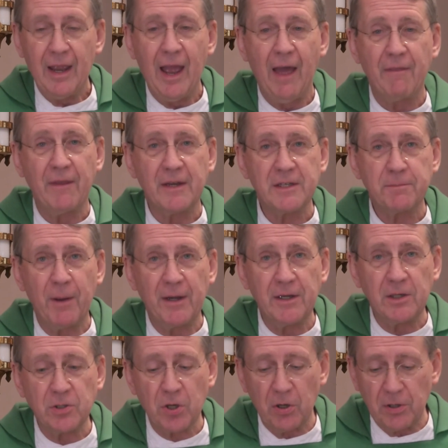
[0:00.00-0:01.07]
and they spend
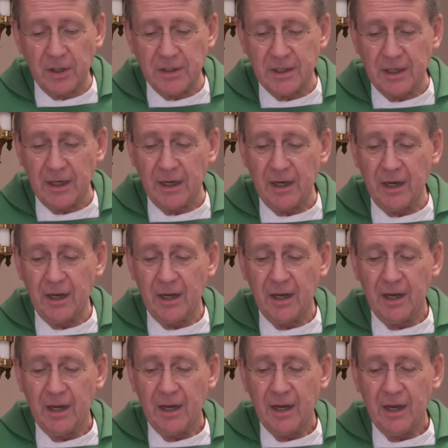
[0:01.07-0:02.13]
eternity
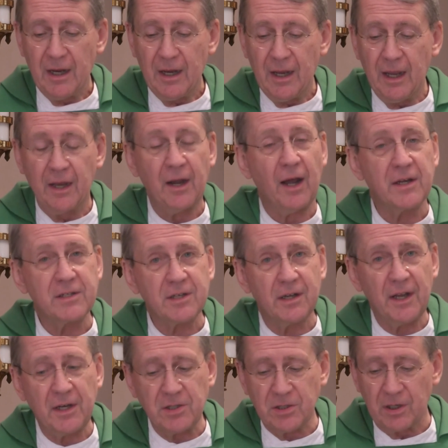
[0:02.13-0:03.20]
in
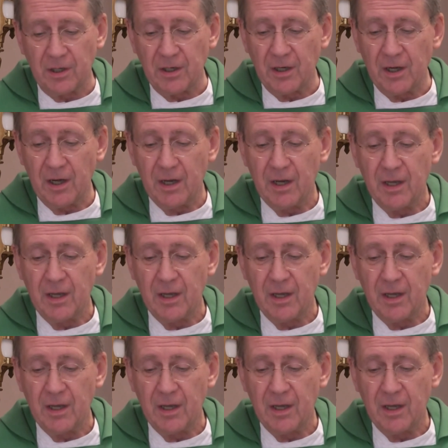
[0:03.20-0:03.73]
isolation,